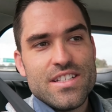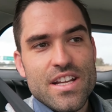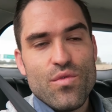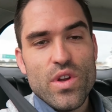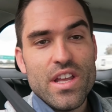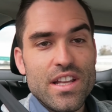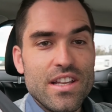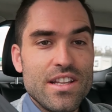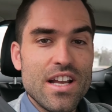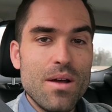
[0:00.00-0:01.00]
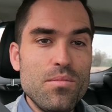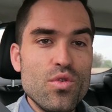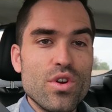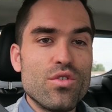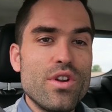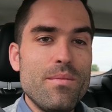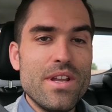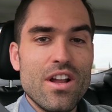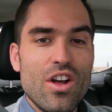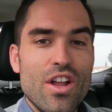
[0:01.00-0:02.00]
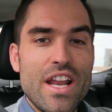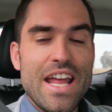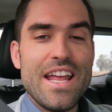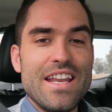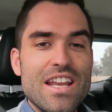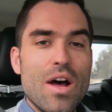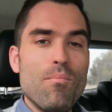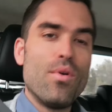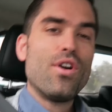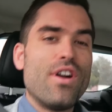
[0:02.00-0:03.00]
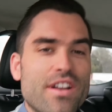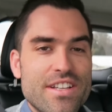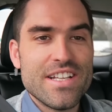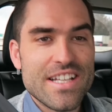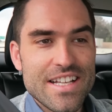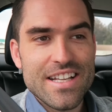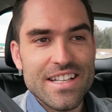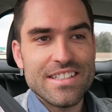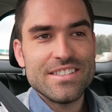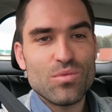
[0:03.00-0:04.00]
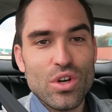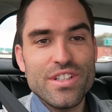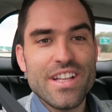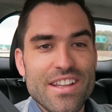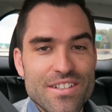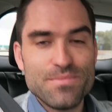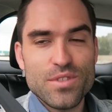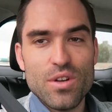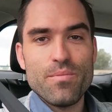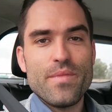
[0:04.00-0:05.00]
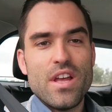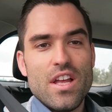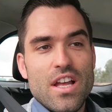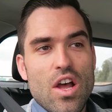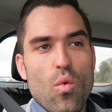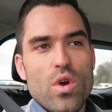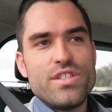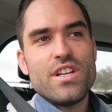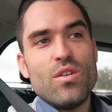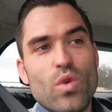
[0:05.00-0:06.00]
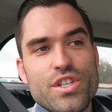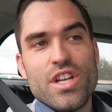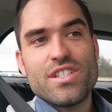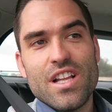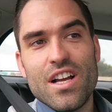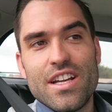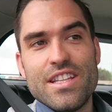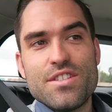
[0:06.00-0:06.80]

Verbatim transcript: see if we can come to agreement on a number to work together. So wish, wish us luck in